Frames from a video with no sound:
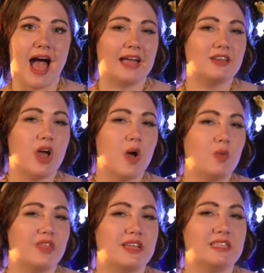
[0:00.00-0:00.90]
I
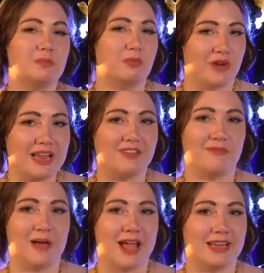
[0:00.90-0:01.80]
know this brain
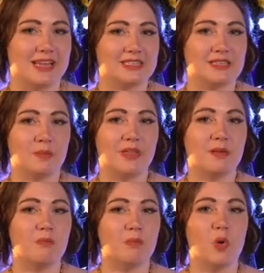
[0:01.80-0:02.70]
of mine is
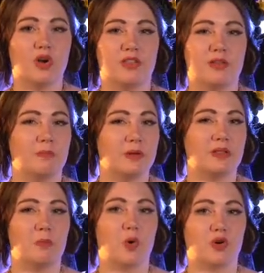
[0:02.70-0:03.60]
something more than
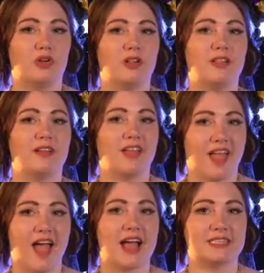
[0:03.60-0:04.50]
merely mortal,
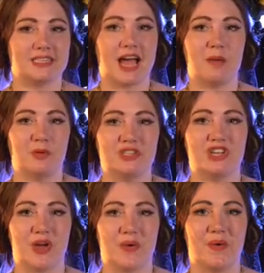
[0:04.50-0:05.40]
as time will
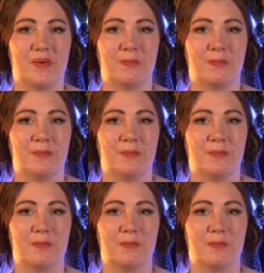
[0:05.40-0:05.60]
show.